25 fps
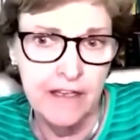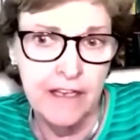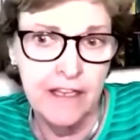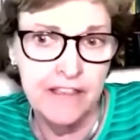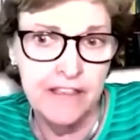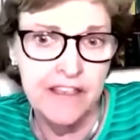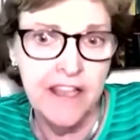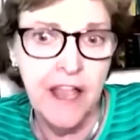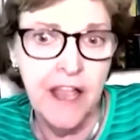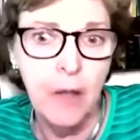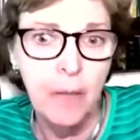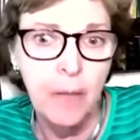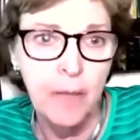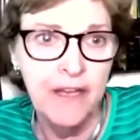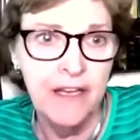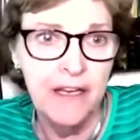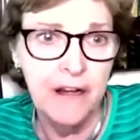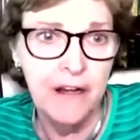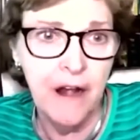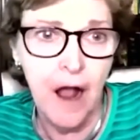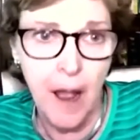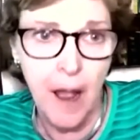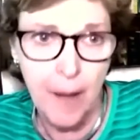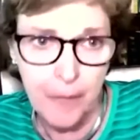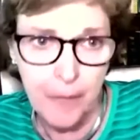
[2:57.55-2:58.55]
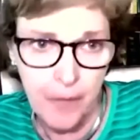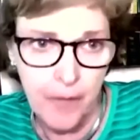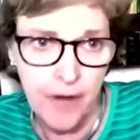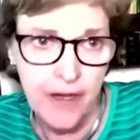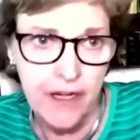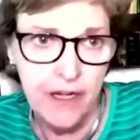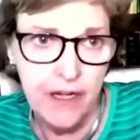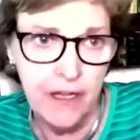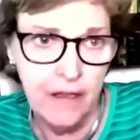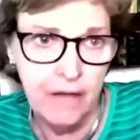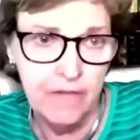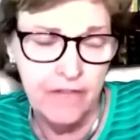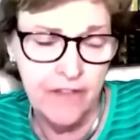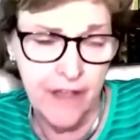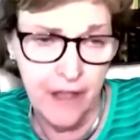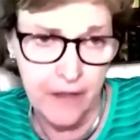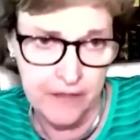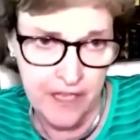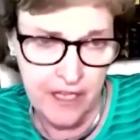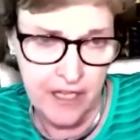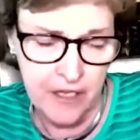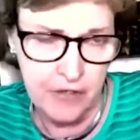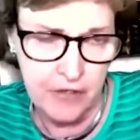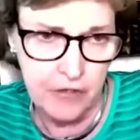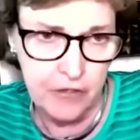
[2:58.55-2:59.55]
has now been an operating
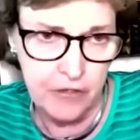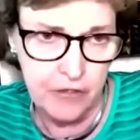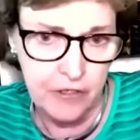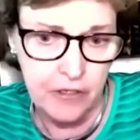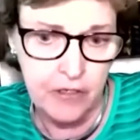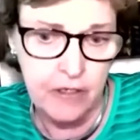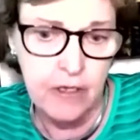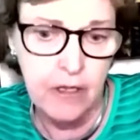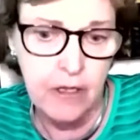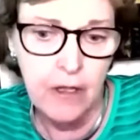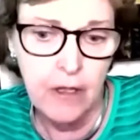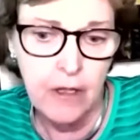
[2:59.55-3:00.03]
foundation.